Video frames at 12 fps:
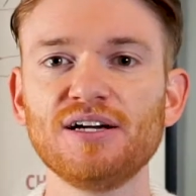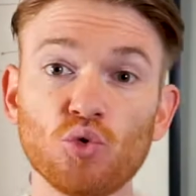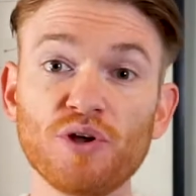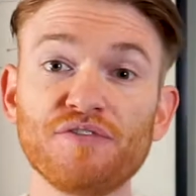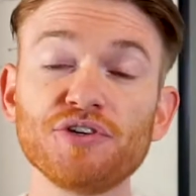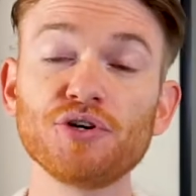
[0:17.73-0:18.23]

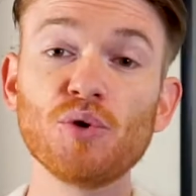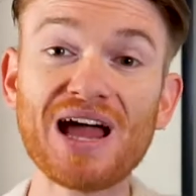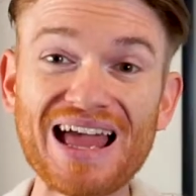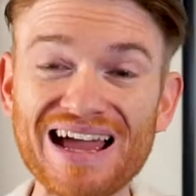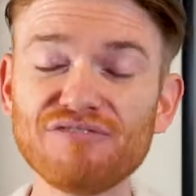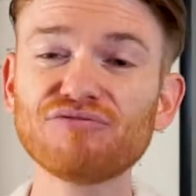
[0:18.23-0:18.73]
review
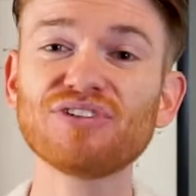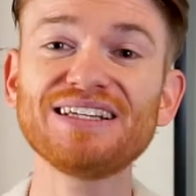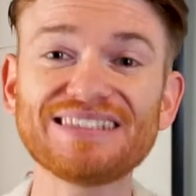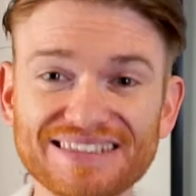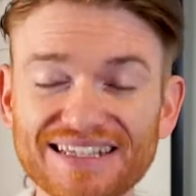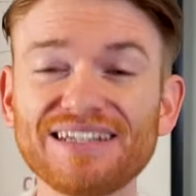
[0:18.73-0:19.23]
every
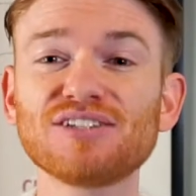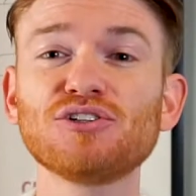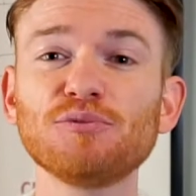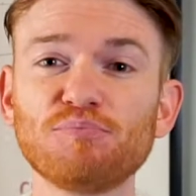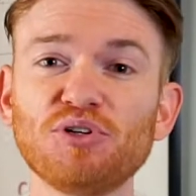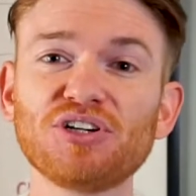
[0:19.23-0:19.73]

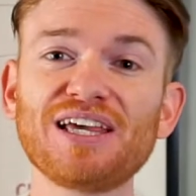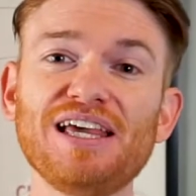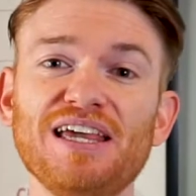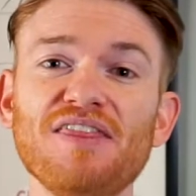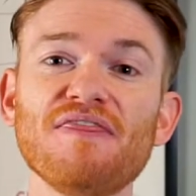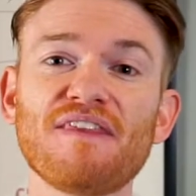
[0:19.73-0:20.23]
single book
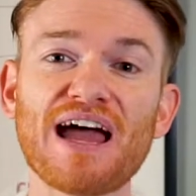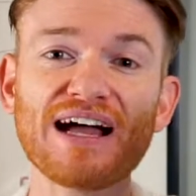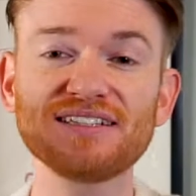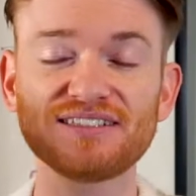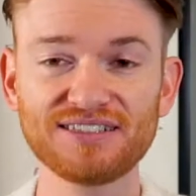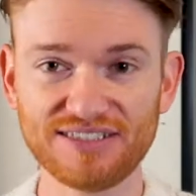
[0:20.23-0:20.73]
in
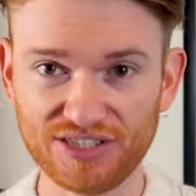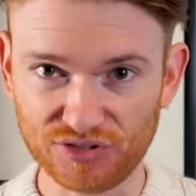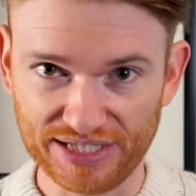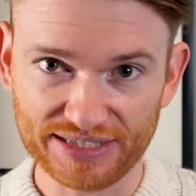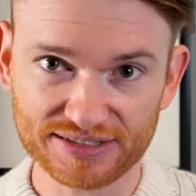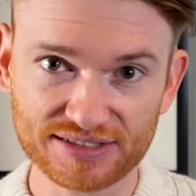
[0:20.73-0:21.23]
that
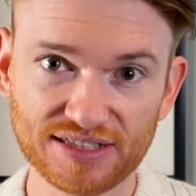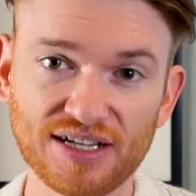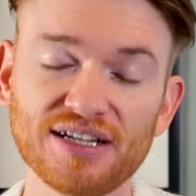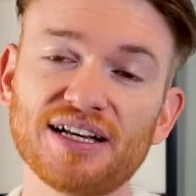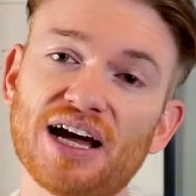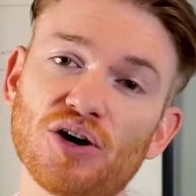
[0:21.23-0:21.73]
series.
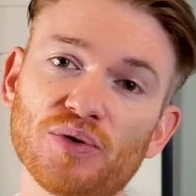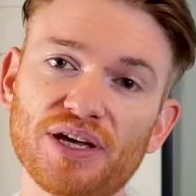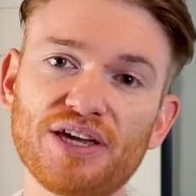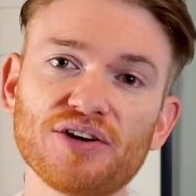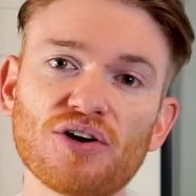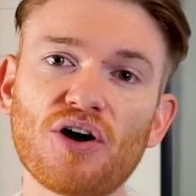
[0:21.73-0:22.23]
Now,
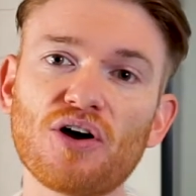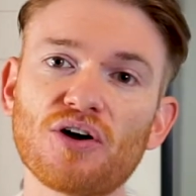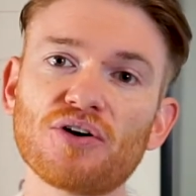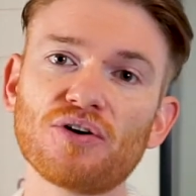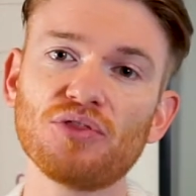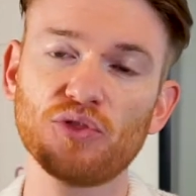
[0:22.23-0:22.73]
here
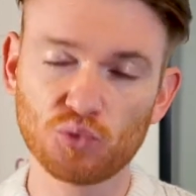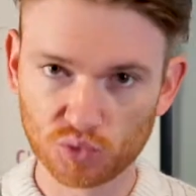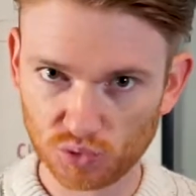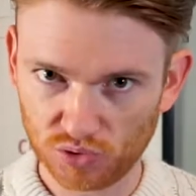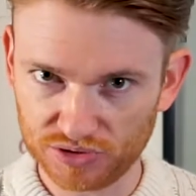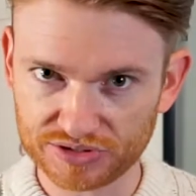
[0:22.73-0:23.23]
are the
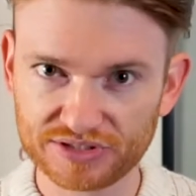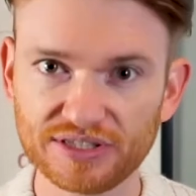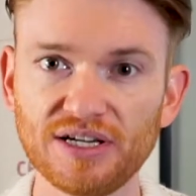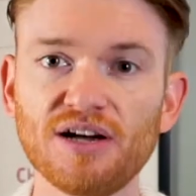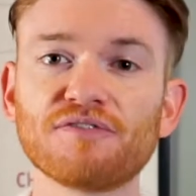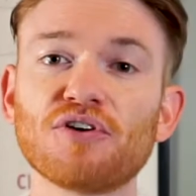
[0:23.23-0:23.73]
rules.
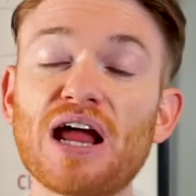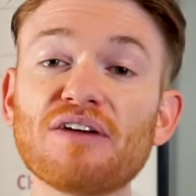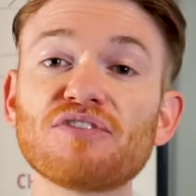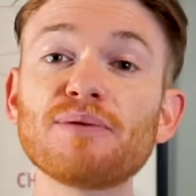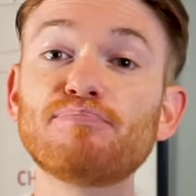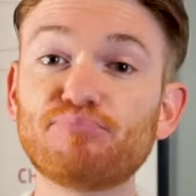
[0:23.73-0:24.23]
For
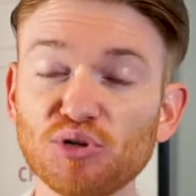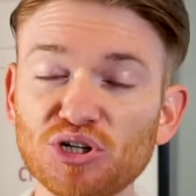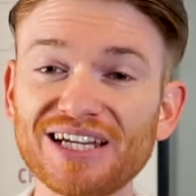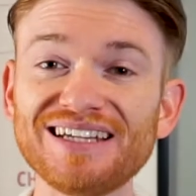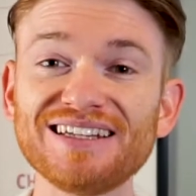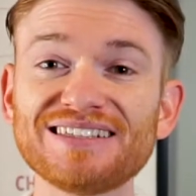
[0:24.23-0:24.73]
every
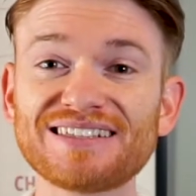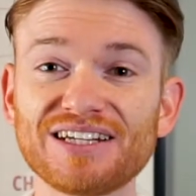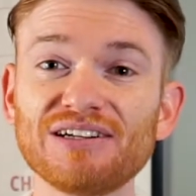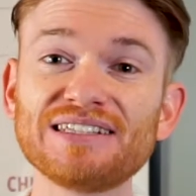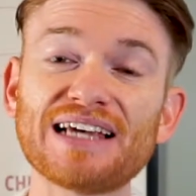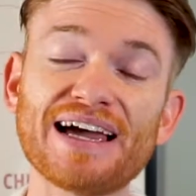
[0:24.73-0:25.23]
book in the
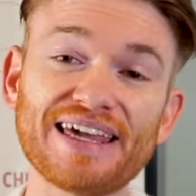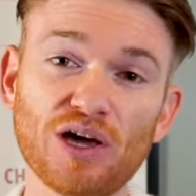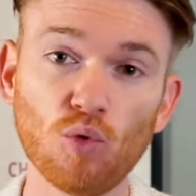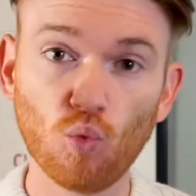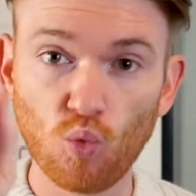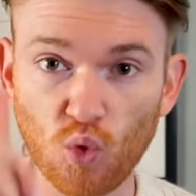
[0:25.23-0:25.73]
series, I
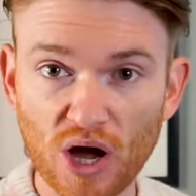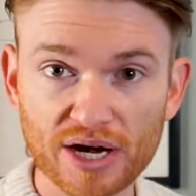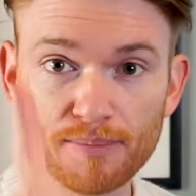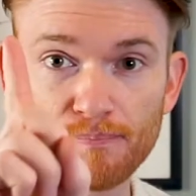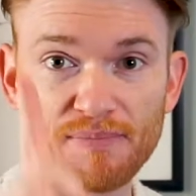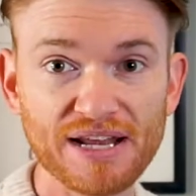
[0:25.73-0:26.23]
get
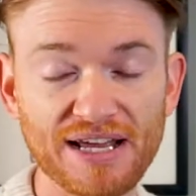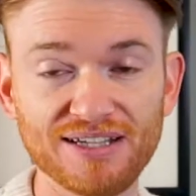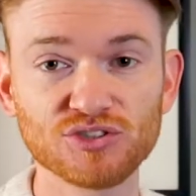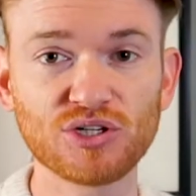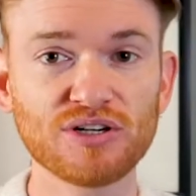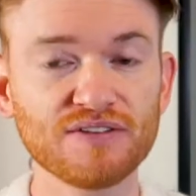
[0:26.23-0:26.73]
1
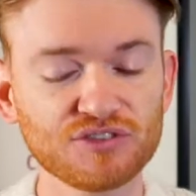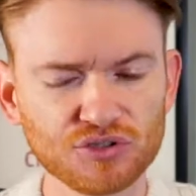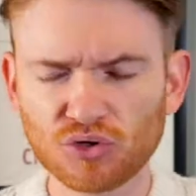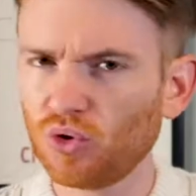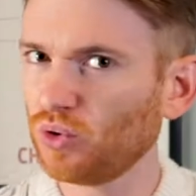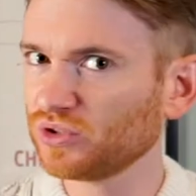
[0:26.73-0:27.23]
minute. So I don't have to do
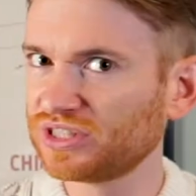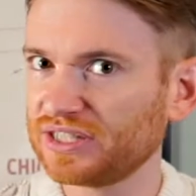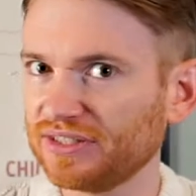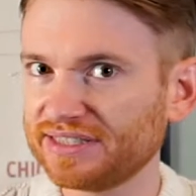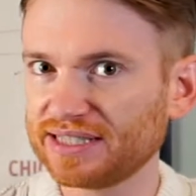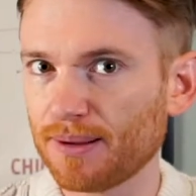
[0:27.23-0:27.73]
the whole
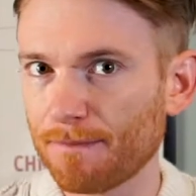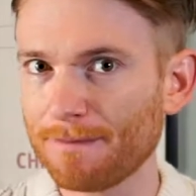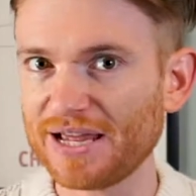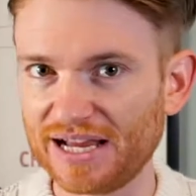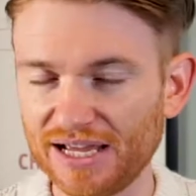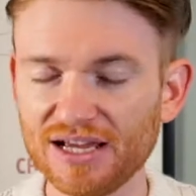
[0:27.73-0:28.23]
series in a
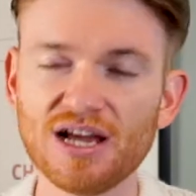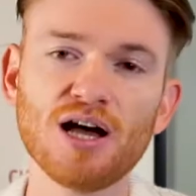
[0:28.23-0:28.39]
minute,